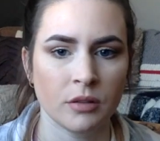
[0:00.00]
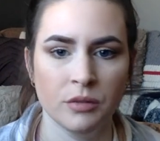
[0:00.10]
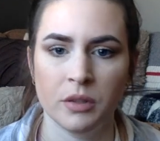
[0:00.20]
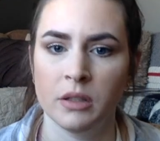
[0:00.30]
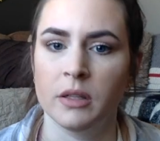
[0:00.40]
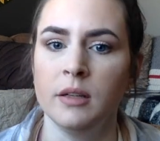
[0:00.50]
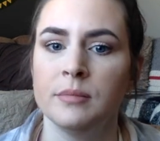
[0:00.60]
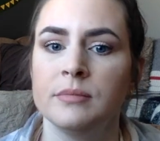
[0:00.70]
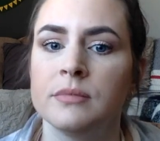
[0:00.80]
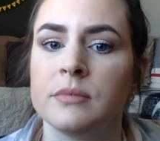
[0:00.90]
nudie lip.
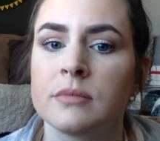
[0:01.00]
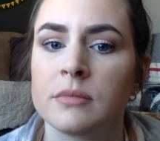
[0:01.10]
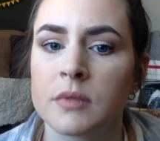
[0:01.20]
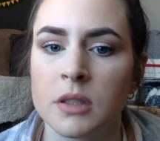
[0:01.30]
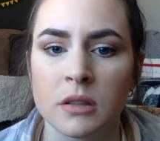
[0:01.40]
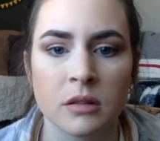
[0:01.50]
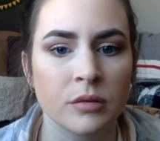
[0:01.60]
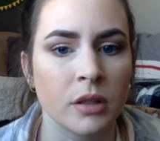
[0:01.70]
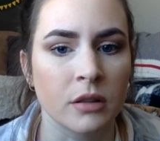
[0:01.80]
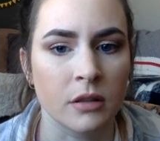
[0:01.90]
This is
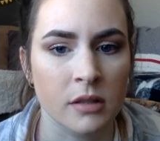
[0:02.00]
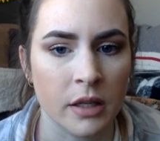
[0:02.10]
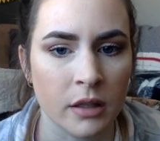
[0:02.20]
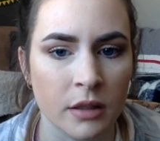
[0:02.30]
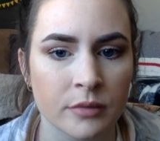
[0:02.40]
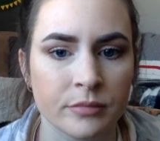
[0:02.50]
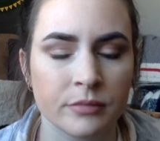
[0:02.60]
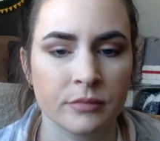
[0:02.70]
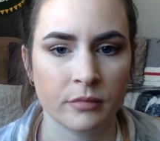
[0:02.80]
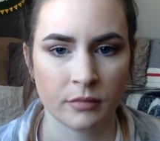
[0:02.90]
what it looks like.
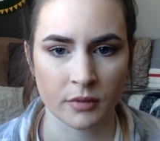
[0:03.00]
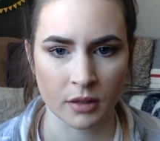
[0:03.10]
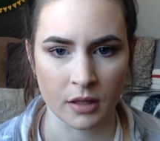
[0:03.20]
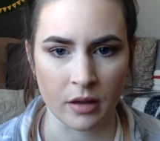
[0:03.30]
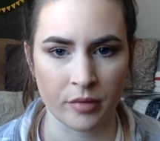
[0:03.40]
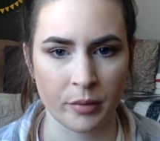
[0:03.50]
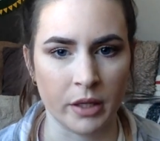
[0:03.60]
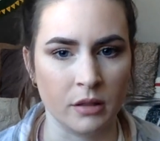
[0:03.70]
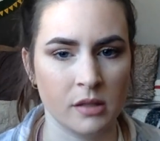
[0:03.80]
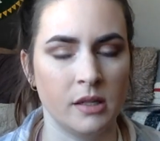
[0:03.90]
I love the way
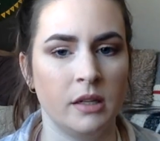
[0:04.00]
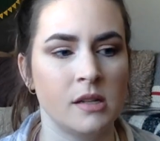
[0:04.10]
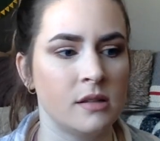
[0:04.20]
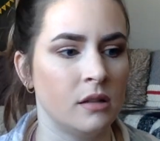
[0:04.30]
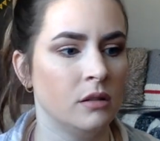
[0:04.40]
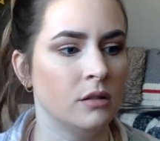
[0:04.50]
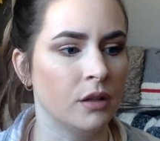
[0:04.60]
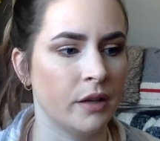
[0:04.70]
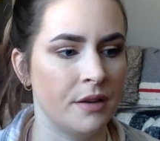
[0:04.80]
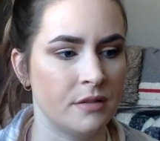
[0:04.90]
it looks, and it doesn't
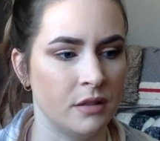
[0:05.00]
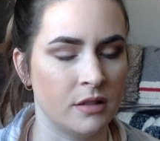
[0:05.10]
look matte.